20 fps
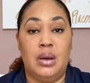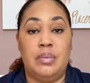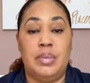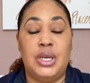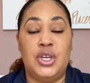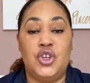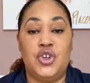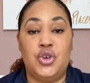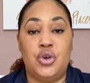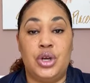
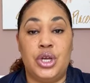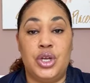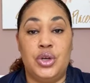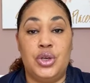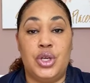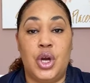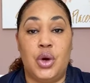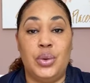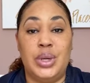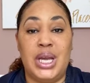Be sure you
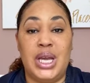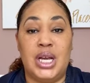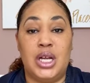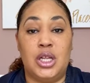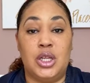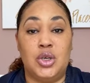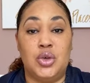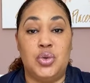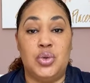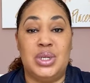don't
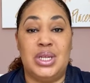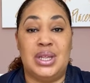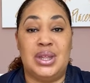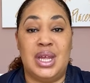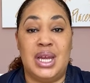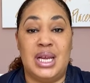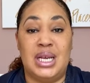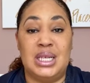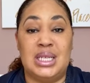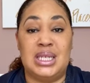include
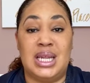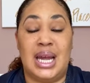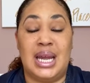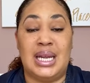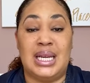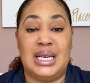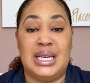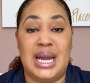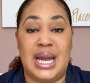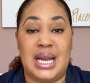things
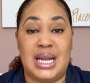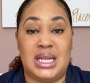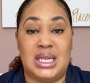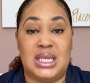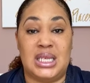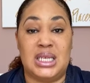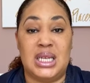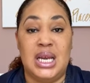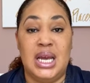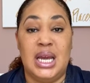like
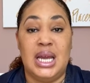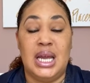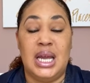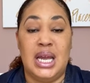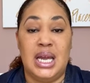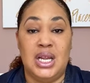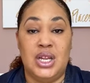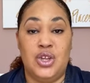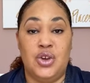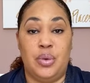dates
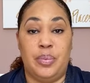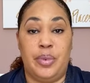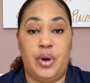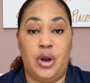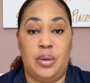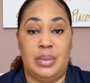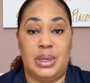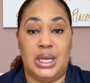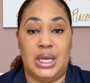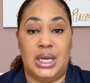in your
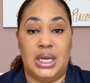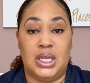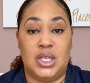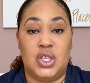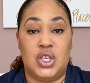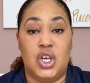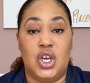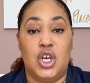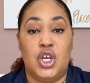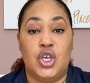
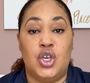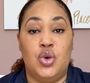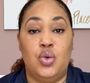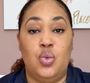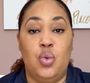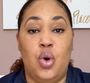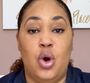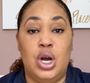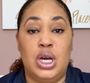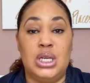permalinks. You
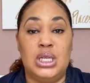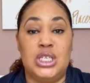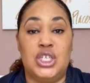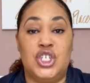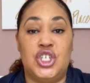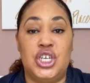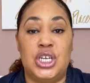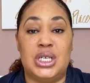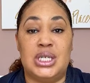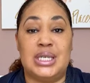want
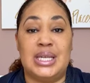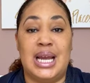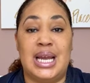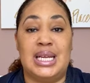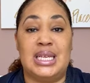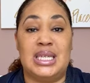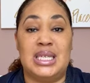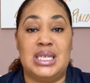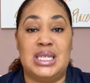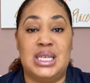just
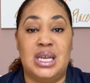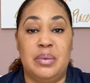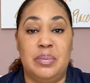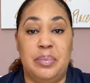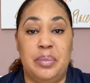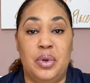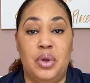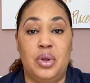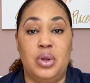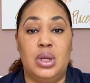a
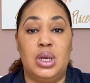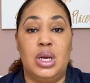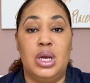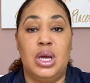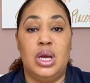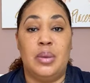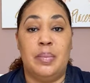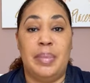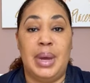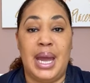simple
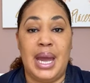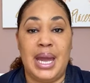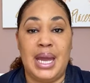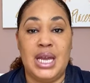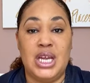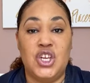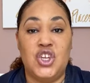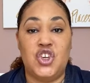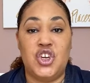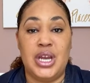
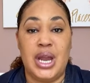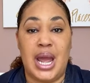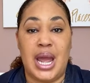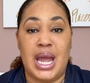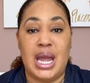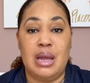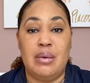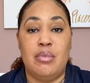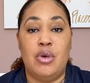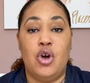page
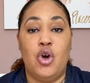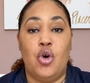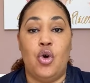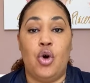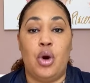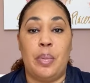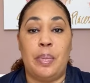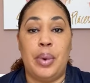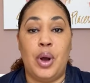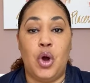name
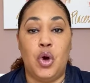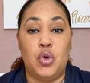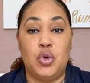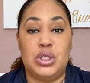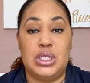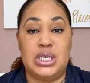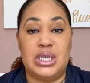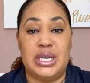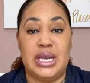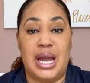or
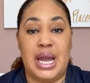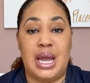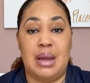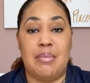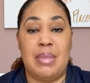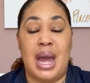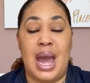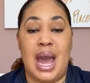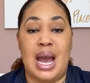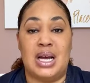post
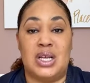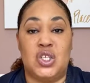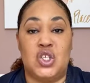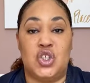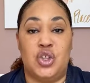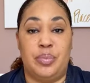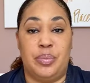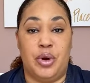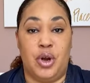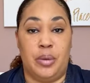name
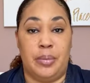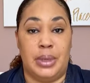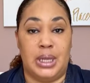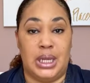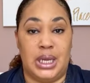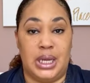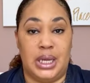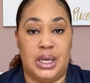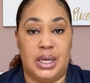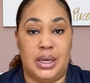as the
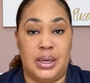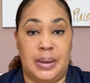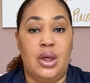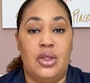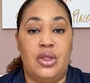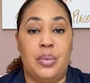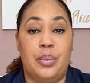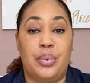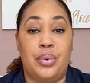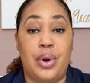permalink.
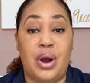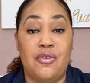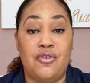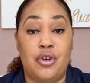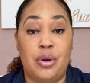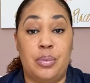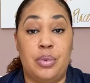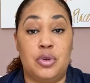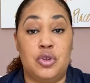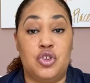The
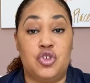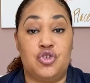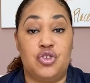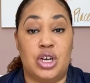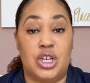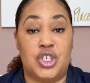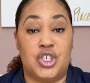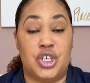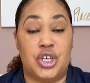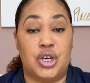preferable
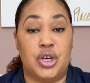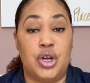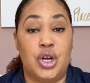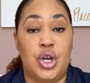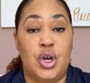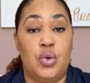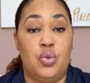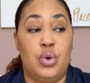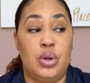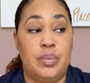structure
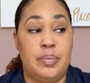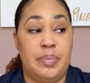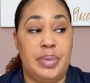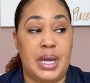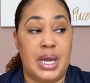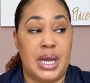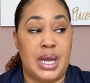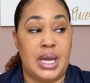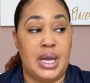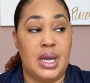would
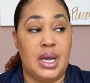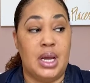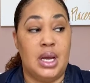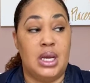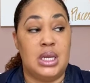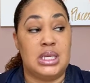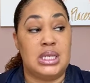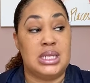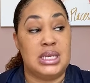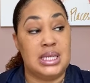be
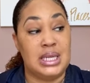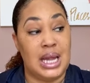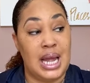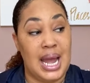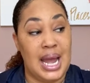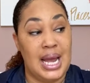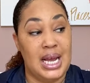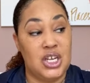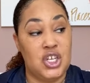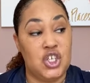
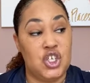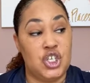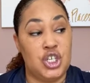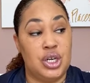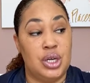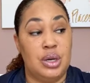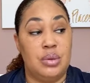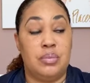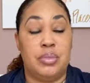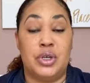
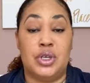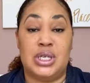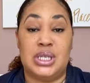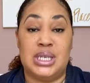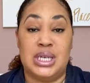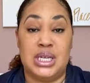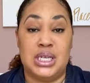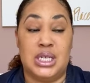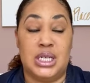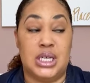
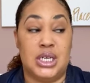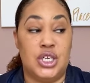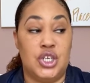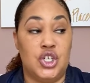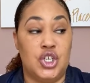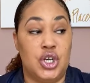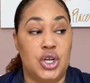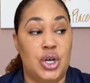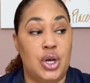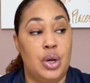
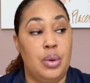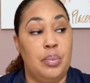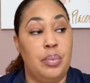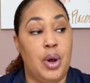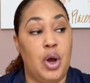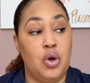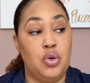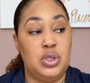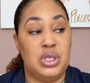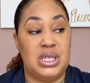/%
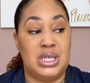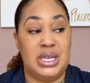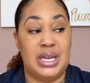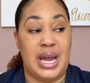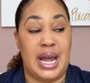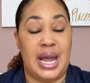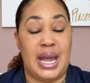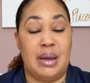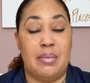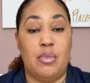post
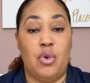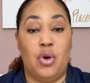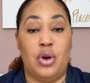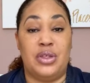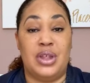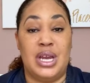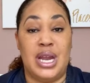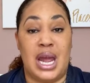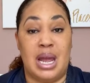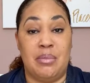name, or
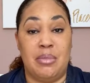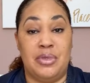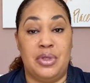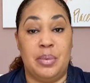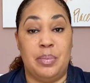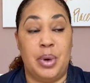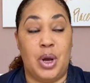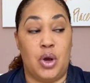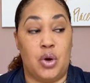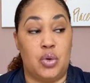the name of
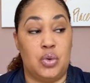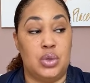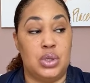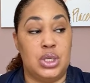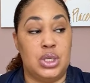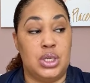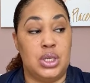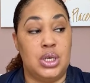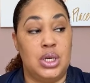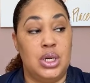the
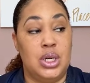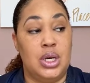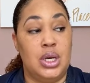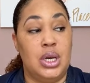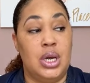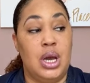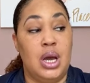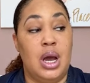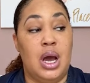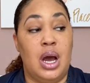post,
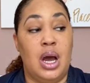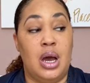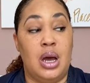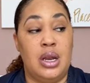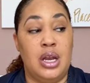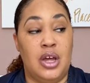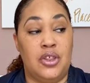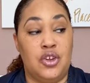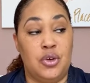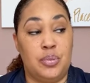
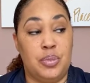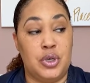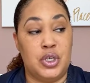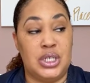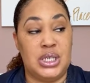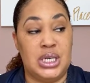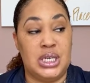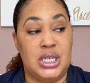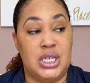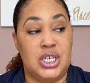another
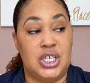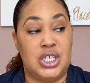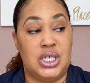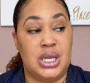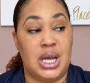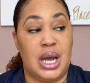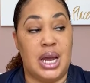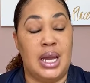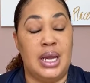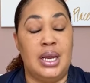
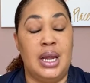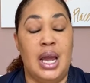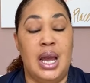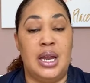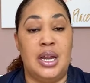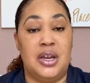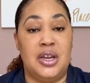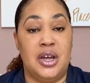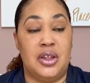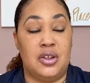%,
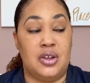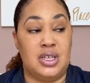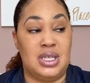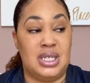and another